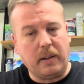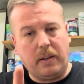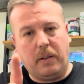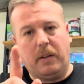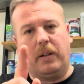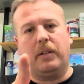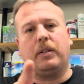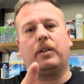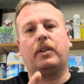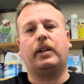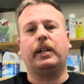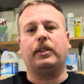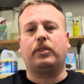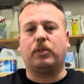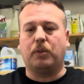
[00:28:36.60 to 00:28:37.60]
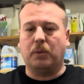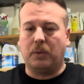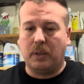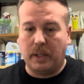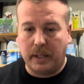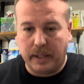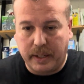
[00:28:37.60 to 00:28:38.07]
All right, so
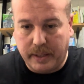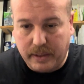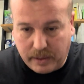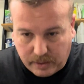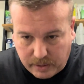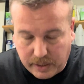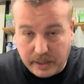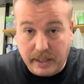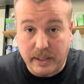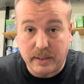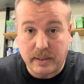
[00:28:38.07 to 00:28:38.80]
see you guys